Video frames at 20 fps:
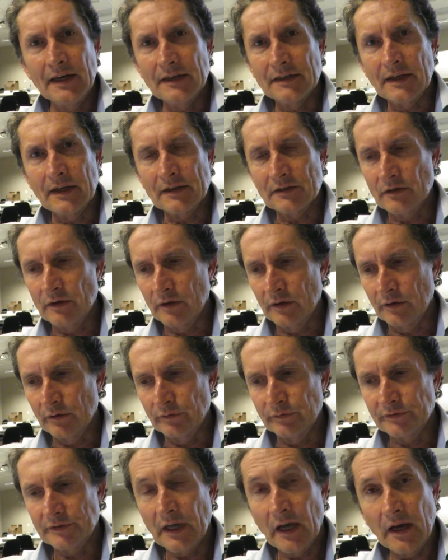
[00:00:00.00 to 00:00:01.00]
it takes a lot
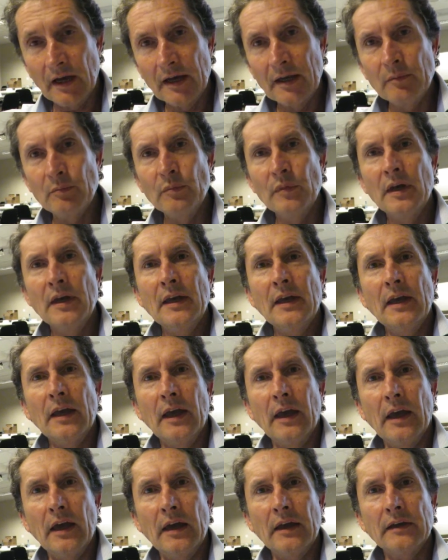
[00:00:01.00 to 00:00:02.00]
of time,
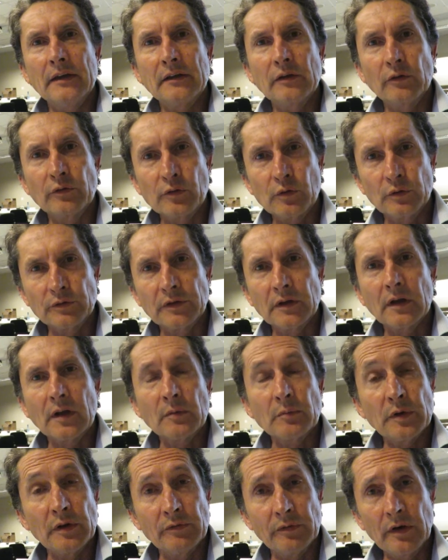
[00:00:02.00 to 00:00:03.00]
and of course it
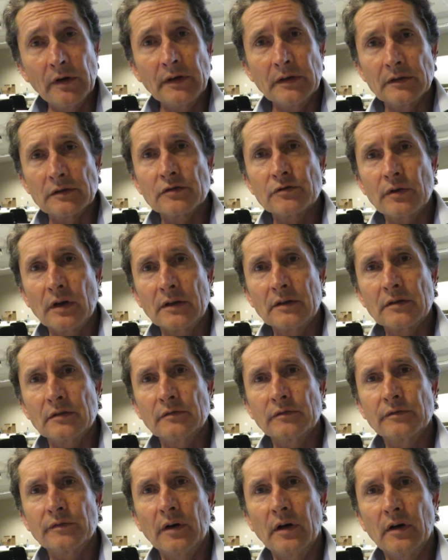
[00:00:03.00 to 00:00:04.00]
can be very
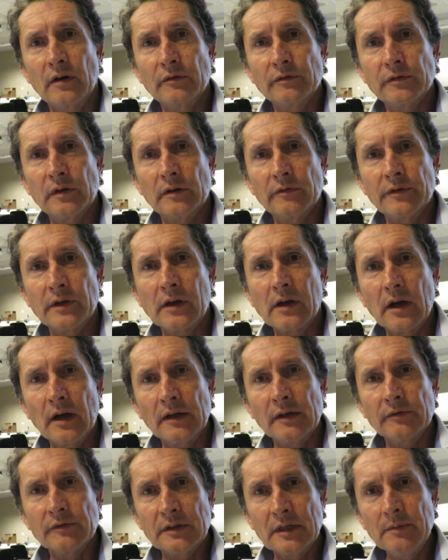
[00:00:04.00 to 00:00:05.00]
destructive of the
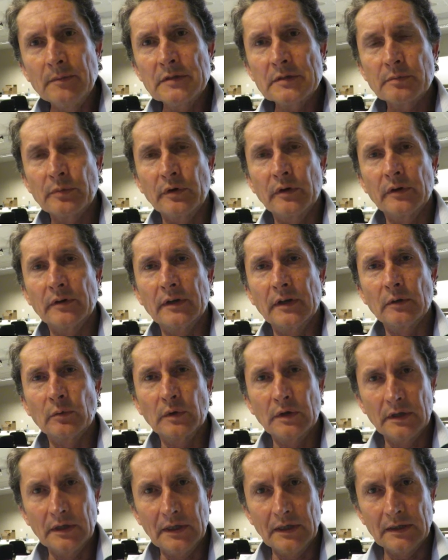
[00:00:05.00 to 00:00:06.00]
kind of team spirit that
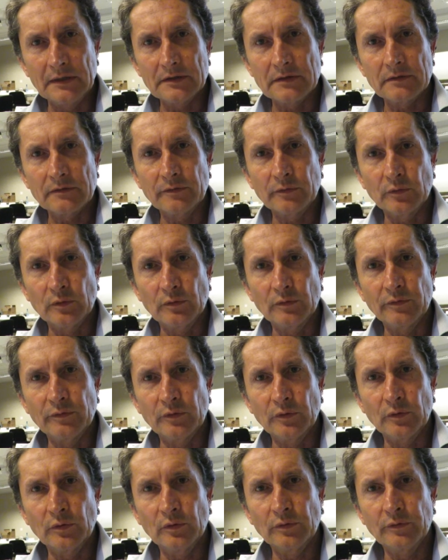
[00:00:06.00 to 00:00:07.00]
one needs for
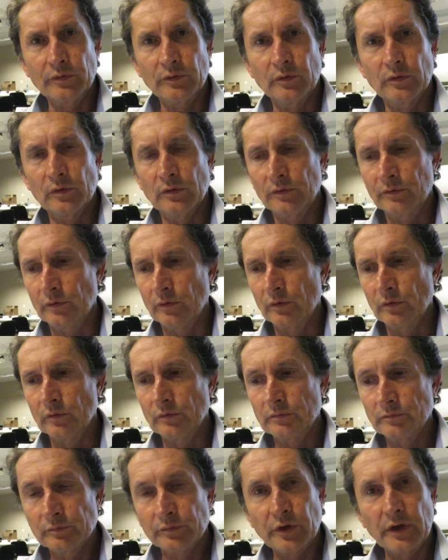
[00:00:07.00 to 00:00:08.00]

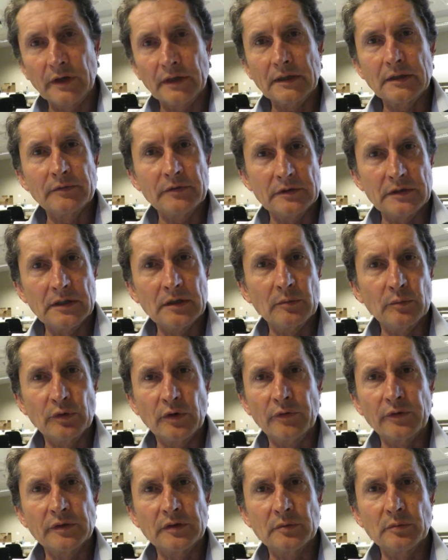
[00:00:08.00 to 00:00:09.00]
productivity and
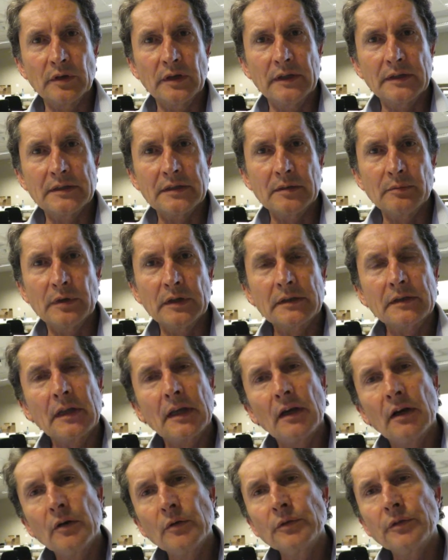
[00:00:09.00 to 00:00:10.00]
profitability. But
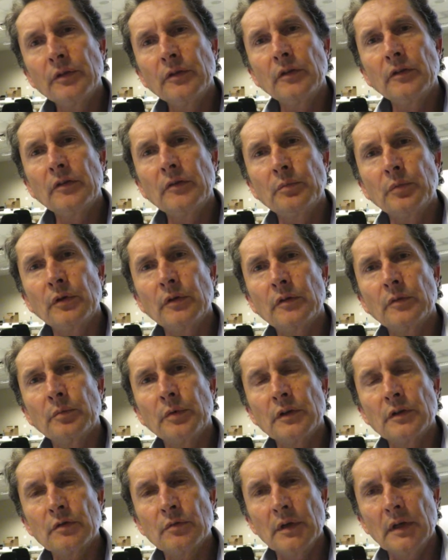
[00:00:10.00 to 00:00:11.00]
there are also disputes
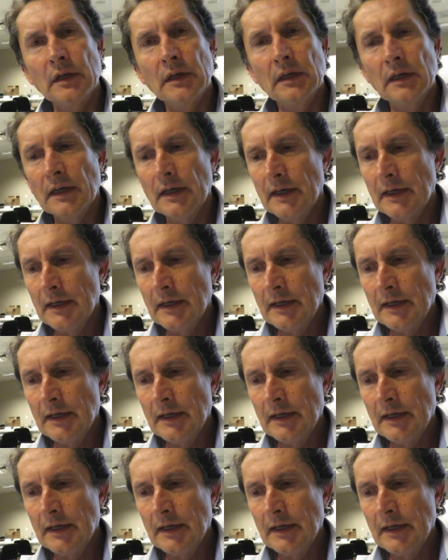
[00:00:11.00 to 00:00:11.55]
between